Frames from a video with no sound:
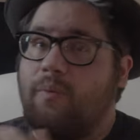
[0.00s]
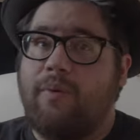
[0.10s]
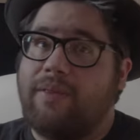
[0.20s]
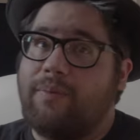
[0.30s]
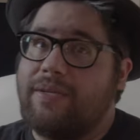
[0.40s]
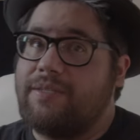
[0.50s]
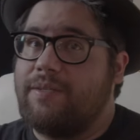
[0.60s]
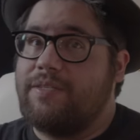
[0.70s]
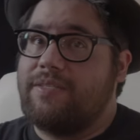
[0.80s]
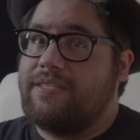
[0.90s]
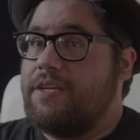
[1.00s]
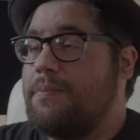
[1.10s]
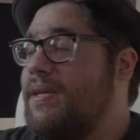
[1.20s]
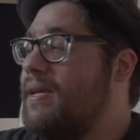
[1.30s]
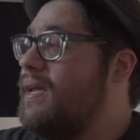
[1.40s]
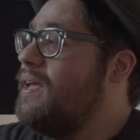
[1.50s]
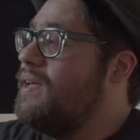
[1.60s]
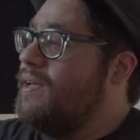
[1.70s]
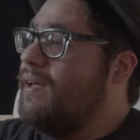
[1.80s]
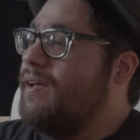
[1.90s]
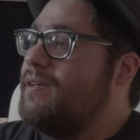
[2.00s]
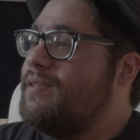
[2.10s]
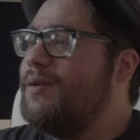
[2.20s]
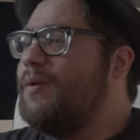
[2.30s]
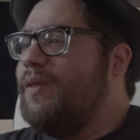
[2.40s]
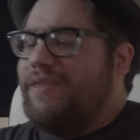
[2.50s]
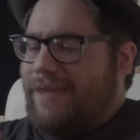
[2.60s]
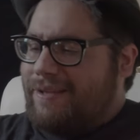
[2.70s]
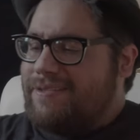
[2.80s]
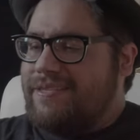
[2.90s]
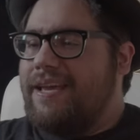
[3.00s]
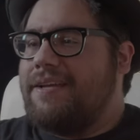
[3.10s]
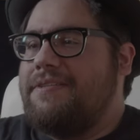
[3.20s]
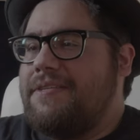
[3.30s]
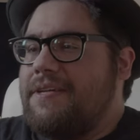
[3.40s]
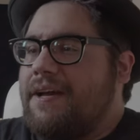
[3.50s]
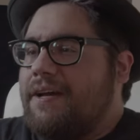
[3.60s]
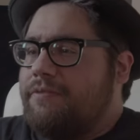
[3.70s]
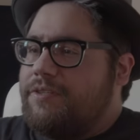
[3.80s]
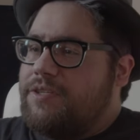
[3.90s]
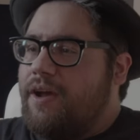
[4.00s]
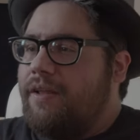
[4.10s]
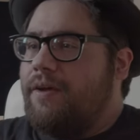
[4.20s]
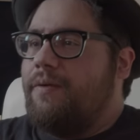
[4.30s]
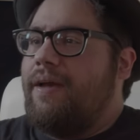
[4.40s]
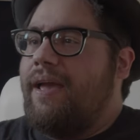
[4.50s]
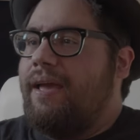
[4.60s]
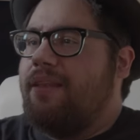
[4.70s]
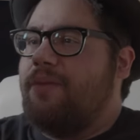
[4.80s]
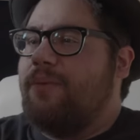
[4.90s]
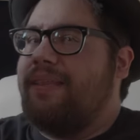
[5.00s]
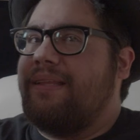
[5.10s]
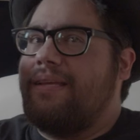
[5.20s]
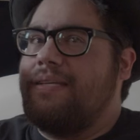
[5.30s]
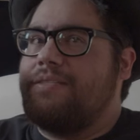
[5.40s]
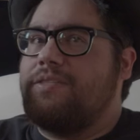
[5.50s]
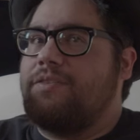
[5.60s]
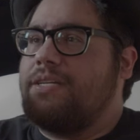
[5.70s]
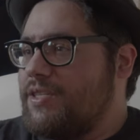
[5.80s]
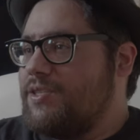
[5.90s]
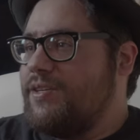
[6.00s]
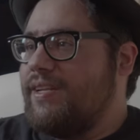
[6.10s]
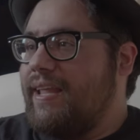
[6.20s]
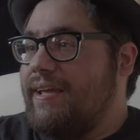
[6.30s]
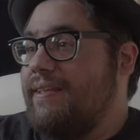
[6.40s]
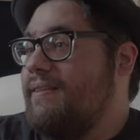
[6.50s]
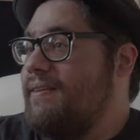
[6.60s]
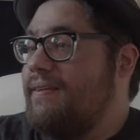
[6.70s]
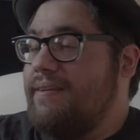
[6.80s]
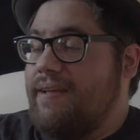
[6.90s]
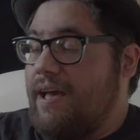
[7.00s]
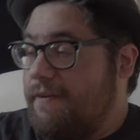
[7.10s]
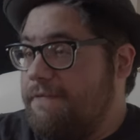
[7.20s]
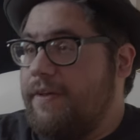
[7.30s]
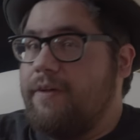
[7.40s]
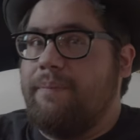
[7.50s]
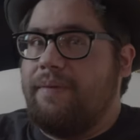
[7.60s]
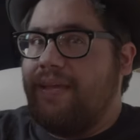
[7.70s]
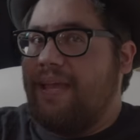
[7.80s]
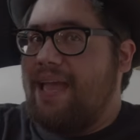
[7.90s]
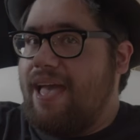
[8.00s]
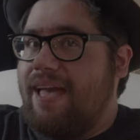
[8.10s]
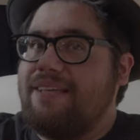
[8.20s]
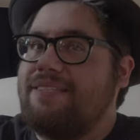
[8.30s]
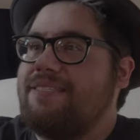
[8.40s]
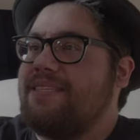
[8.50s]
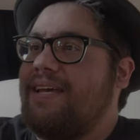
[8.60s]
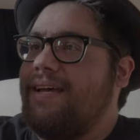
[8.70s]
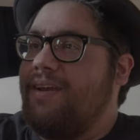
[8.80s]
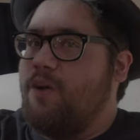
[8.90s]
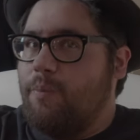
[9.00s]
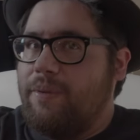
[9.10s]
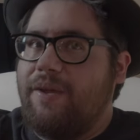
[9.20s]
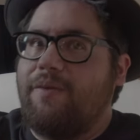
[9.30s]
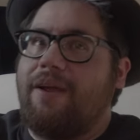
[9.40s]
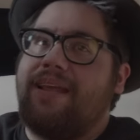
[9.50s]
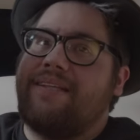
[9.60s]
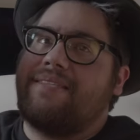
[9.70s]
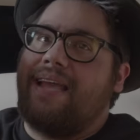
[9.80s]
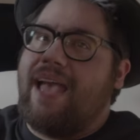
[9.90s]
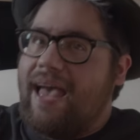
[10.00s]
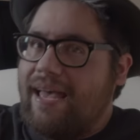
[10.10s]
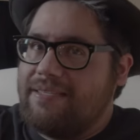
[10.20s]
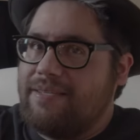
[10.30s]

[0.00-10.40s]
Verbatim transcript: what the resolution is going to be. So that's the idea of Giallo. And the way that it's structured like a film, it has an opening credits, it has